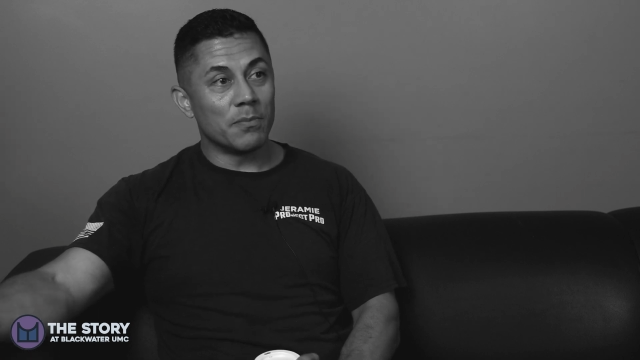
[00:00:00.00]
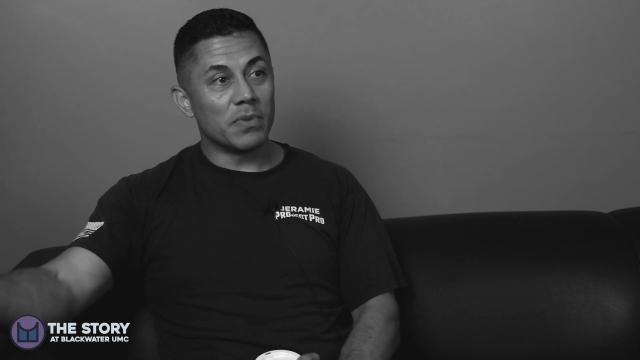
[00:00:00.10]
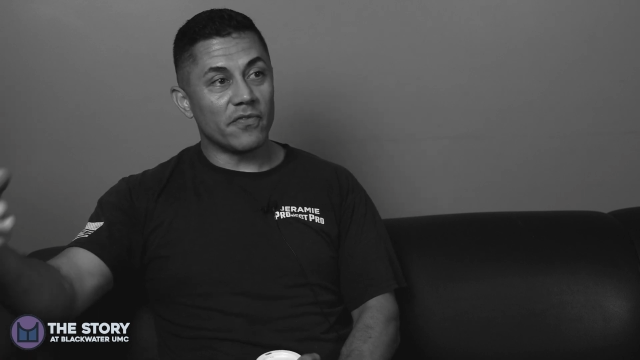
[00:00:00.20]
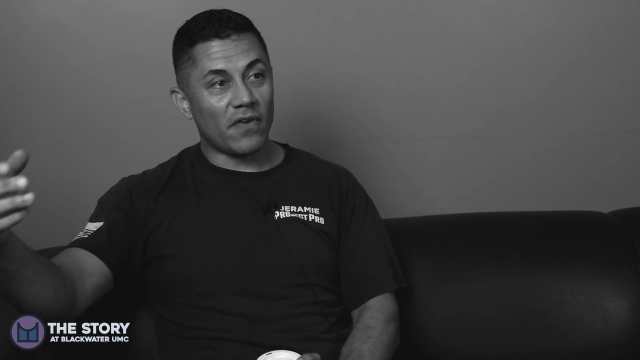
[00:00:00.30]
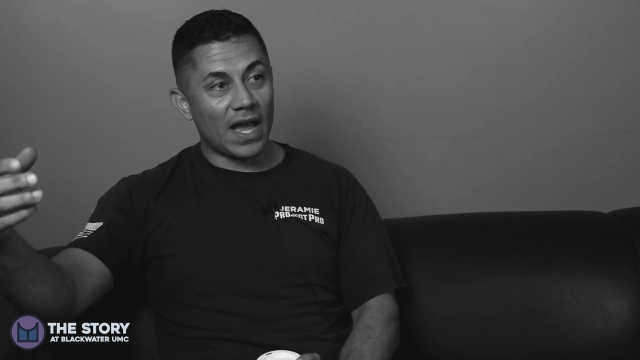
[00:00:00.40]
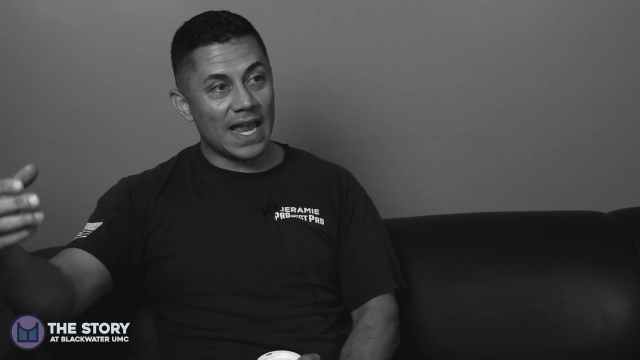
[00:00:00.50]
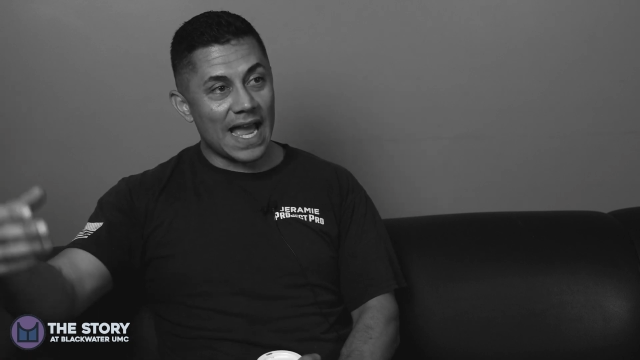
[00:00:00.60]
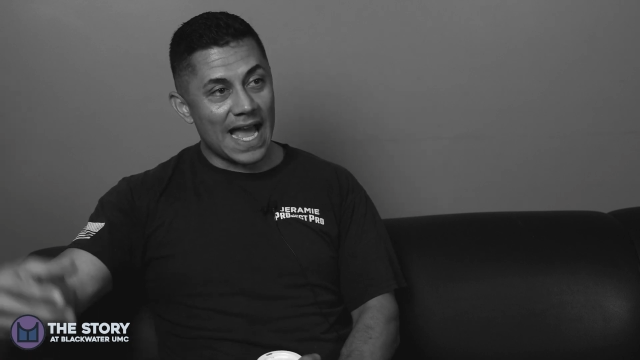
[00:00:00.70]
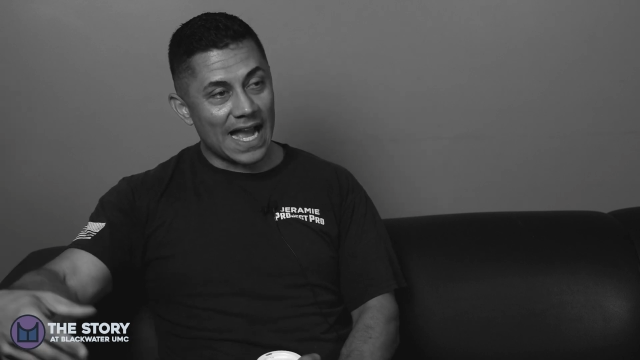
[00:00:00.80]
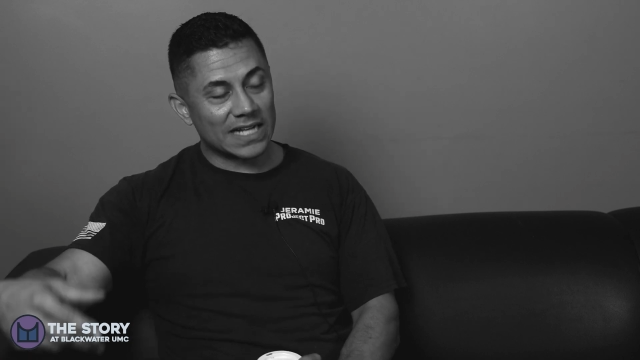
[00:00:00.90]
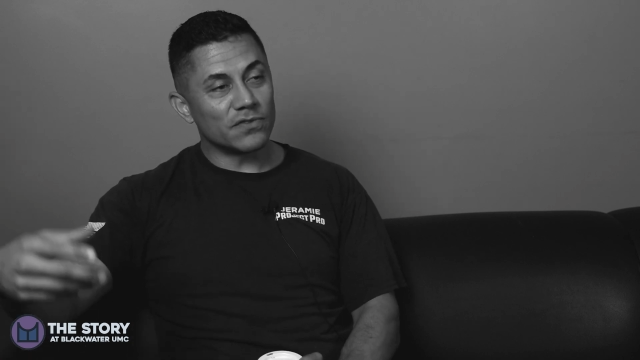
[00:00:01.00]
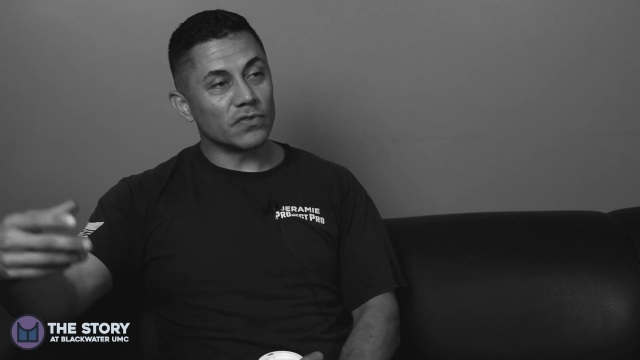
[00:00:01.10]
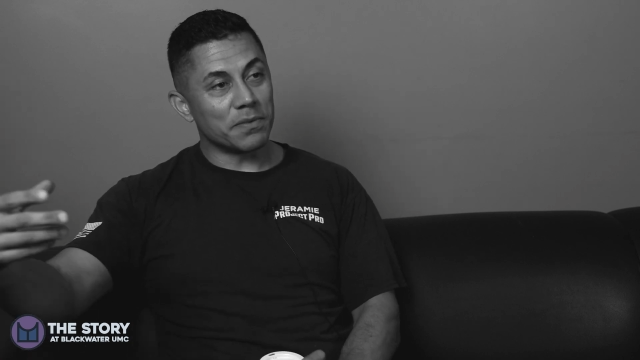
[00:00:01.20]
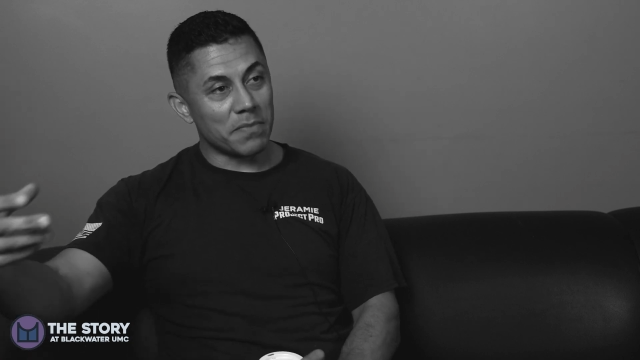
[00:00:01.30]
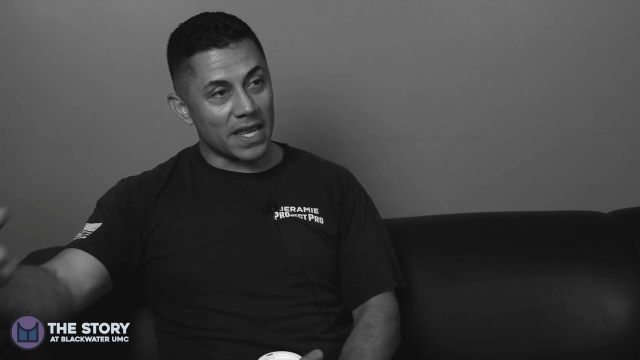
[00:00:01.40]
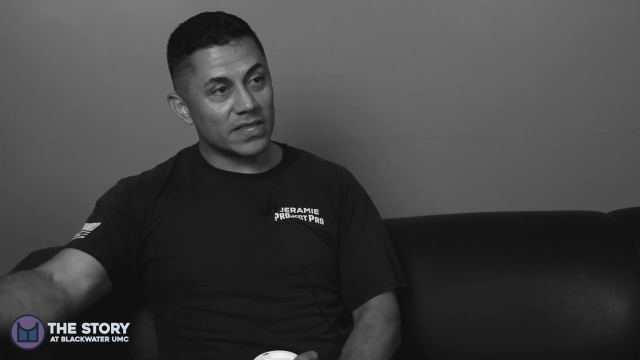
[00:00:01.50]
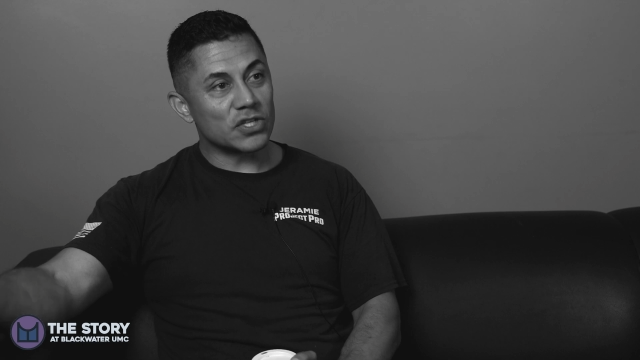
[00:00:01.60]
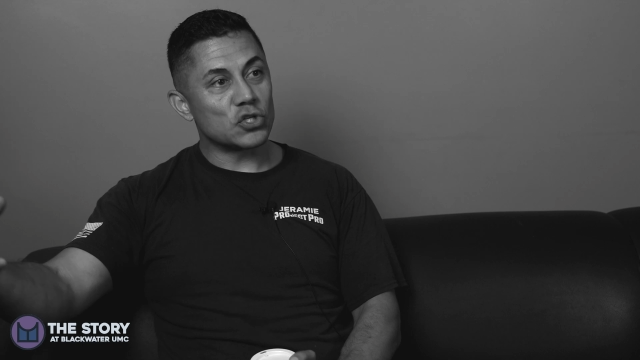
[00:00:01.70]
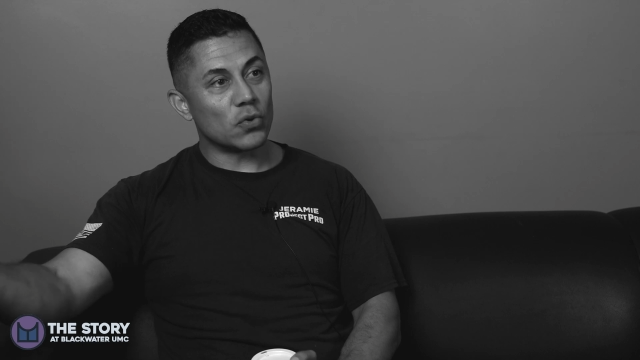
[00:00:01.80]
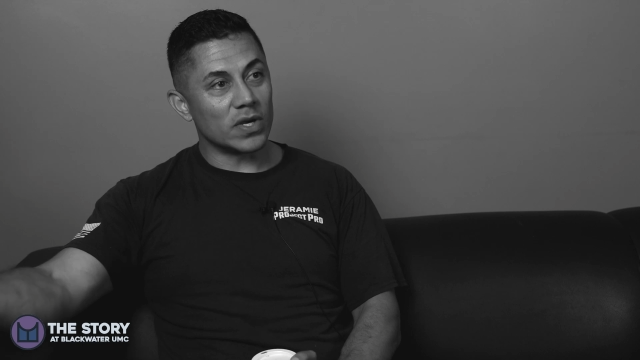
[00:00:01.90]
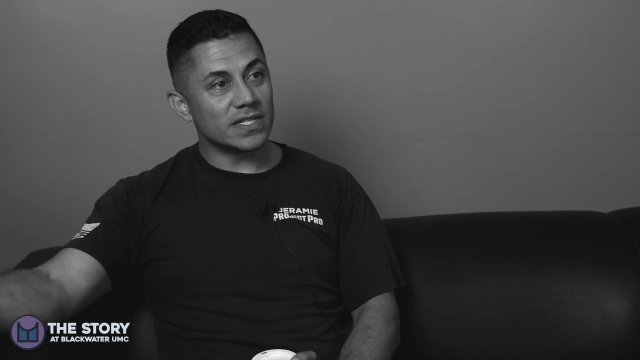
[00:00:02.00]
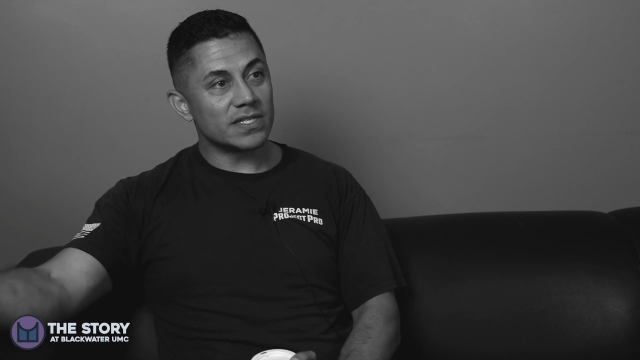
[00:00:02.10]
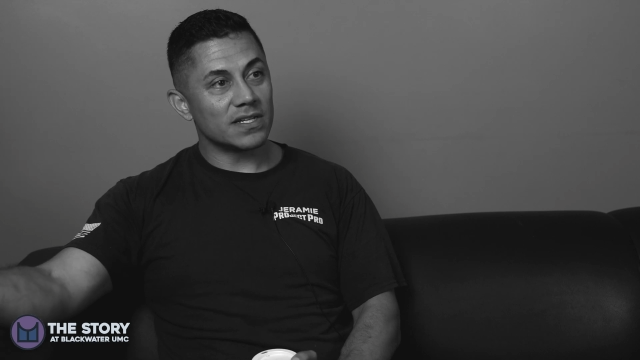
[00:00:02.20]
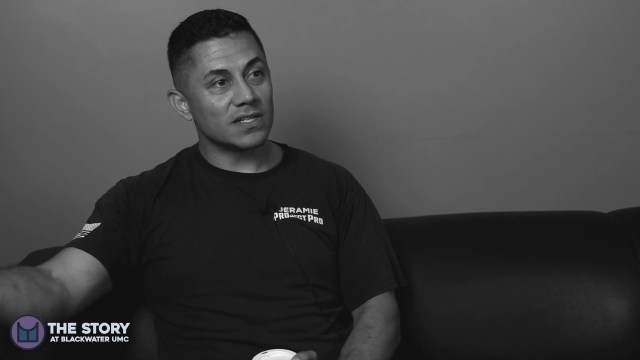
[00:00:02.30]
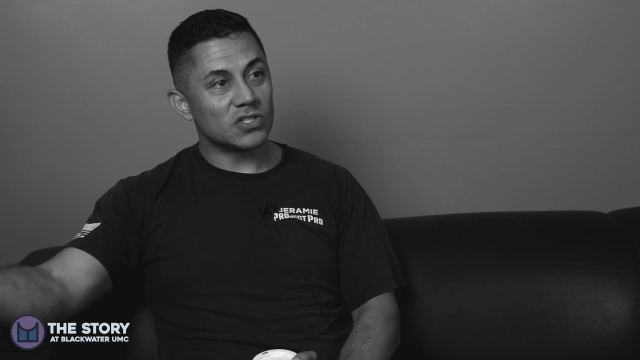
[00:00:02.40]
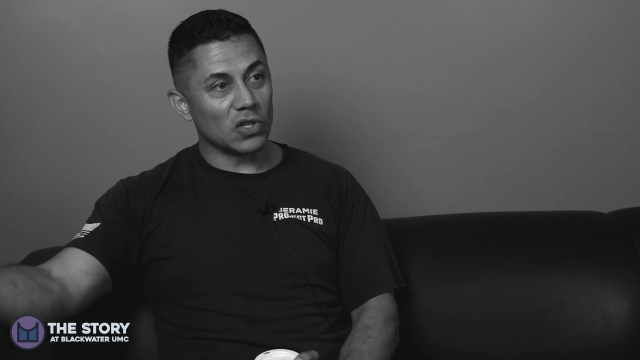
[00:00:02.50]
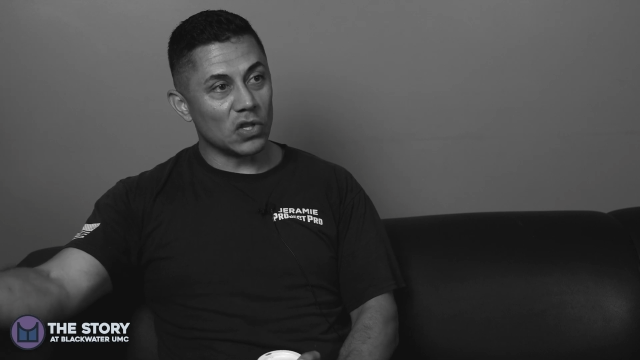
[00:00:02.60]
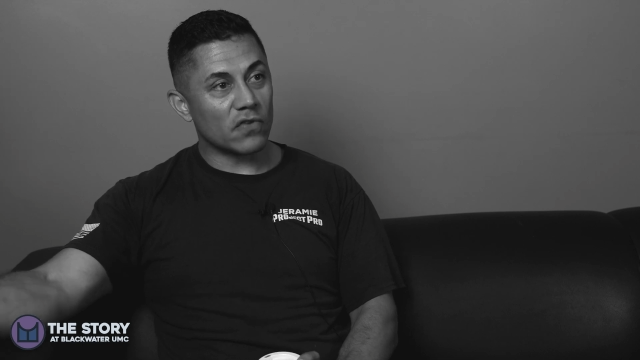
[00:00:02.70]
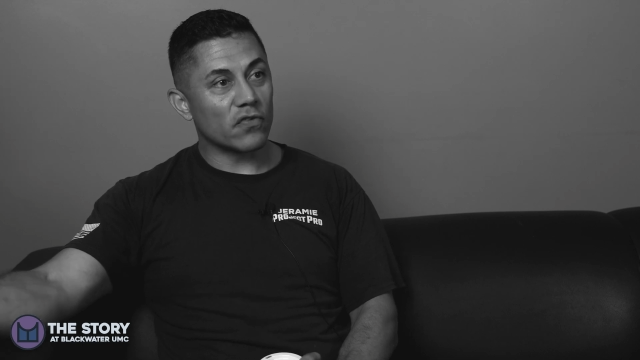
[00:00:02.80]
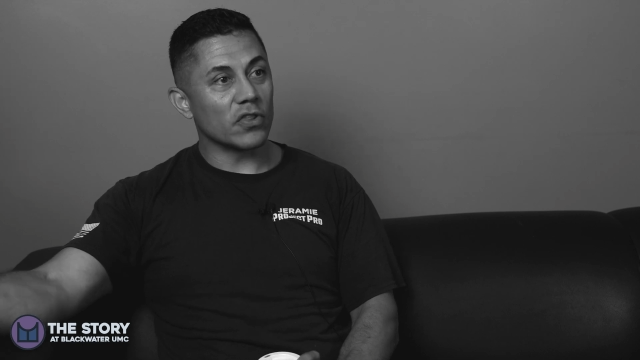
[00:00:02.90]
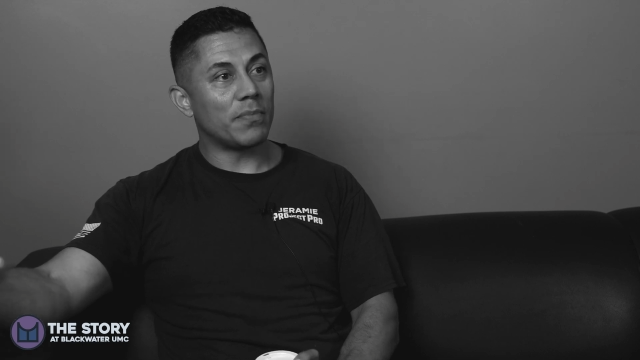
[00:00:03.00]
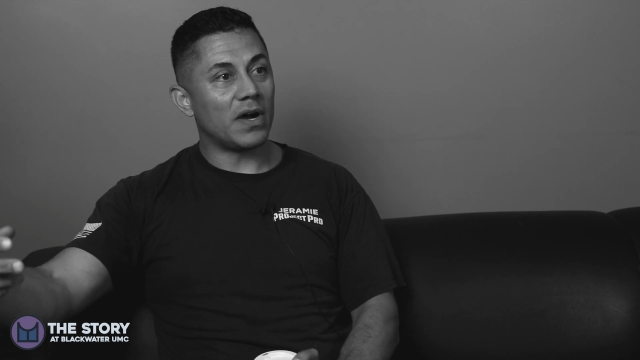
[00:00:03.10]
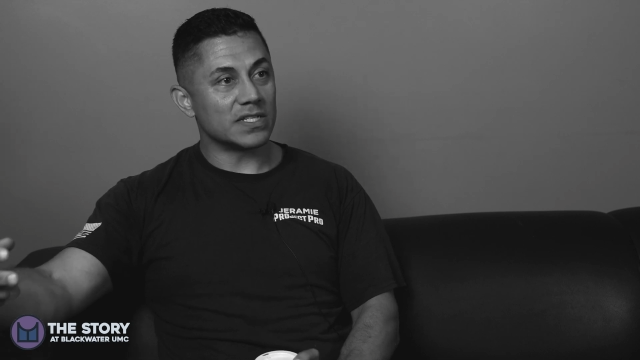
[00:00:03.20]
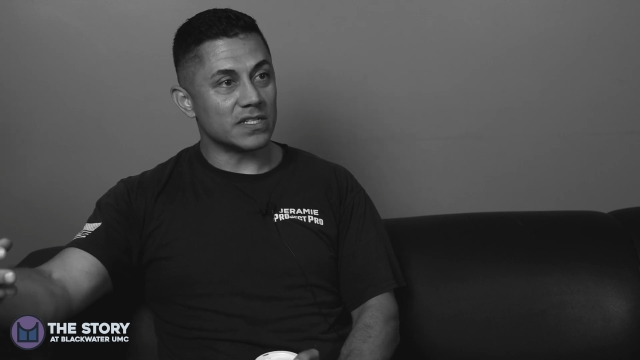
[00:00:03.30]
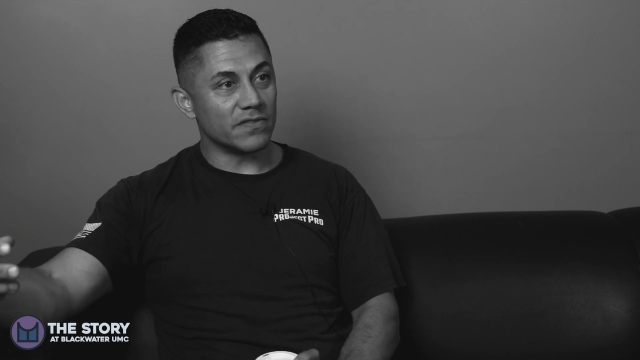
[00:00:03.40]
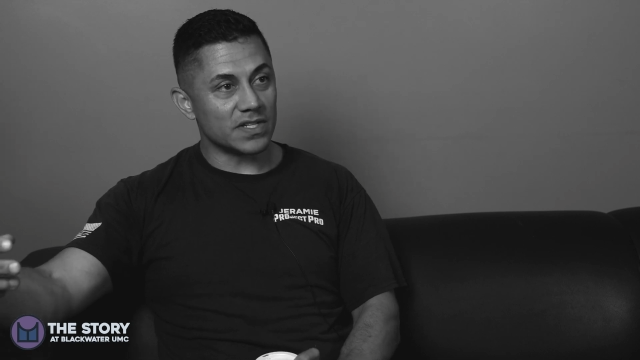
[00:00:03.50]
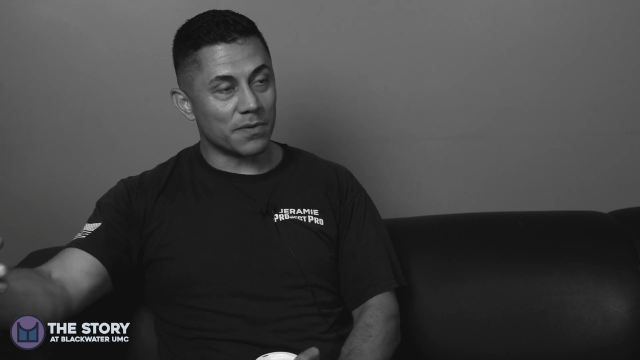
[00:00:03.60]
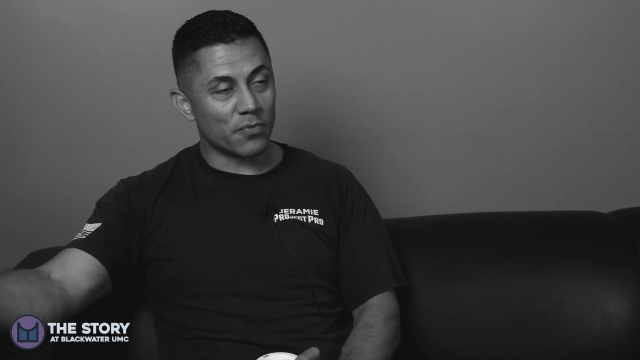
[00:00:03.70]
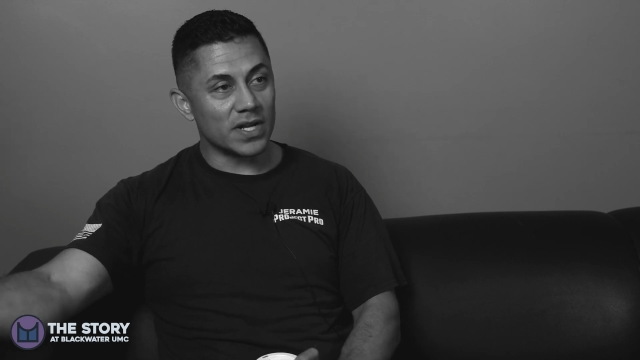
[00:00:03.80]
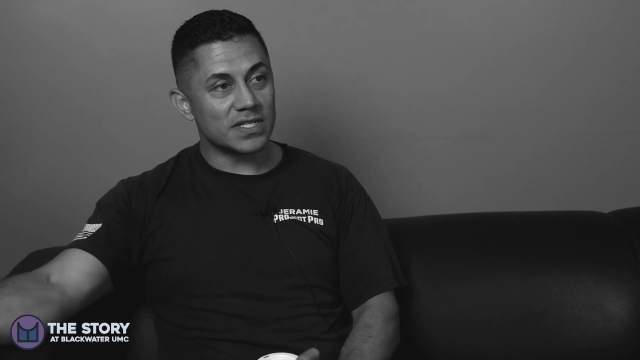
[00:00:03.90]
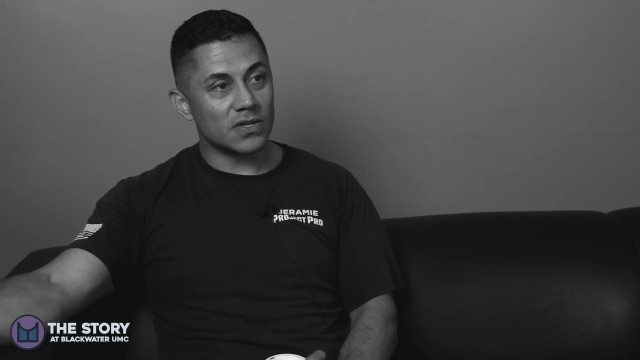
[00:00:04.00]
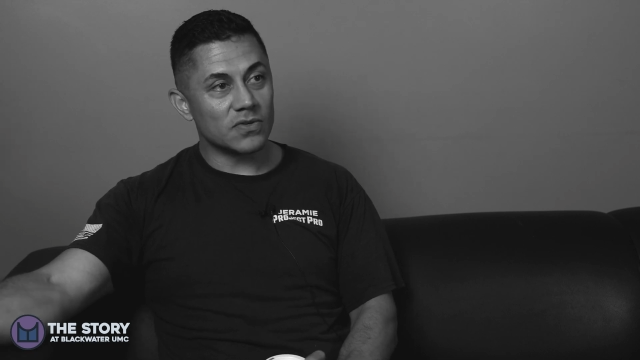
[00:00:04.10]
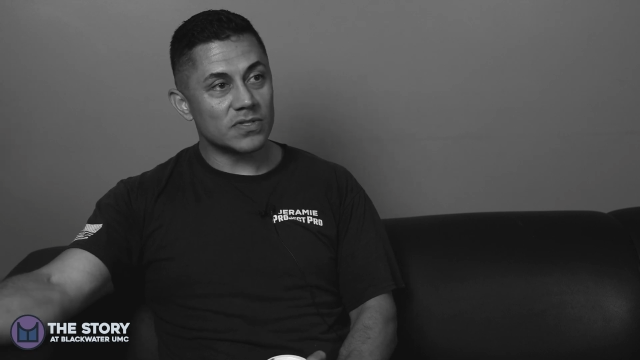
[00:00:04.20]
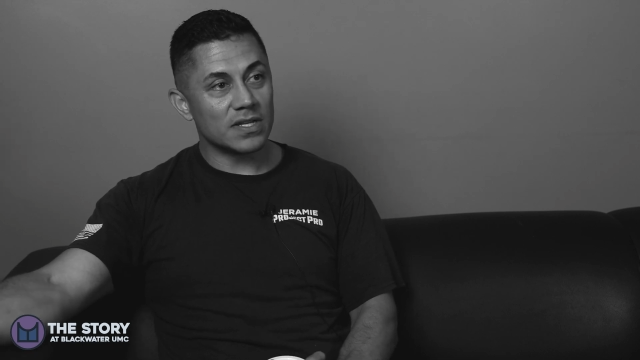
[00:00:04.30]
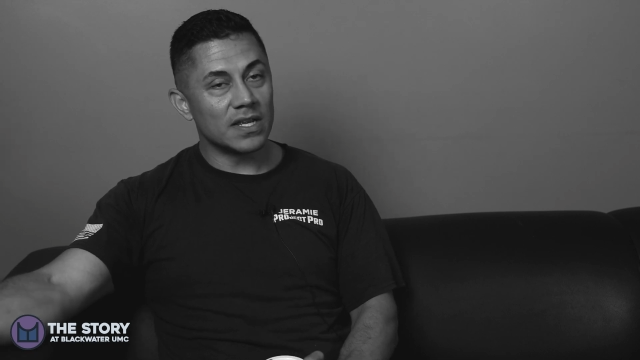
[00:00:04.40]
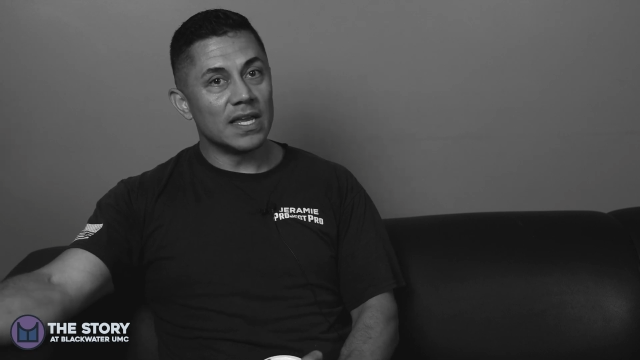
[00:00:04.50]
But if I actively make the choice to look for the positives and embrace those,